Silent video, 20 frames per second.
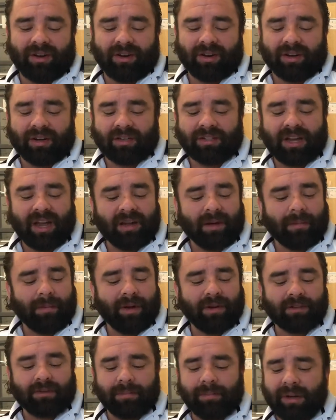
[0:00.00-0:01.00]
are going to take a
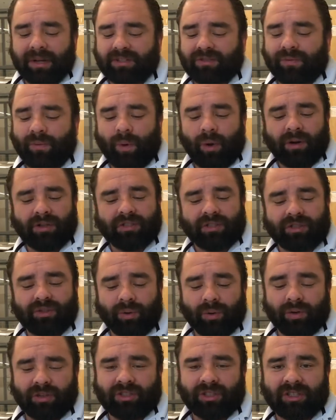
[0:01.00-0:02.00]
bunch of pitchforks and
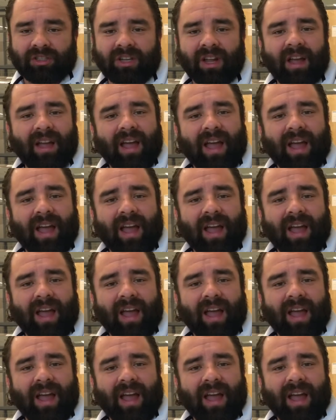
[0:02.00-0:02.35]
torches,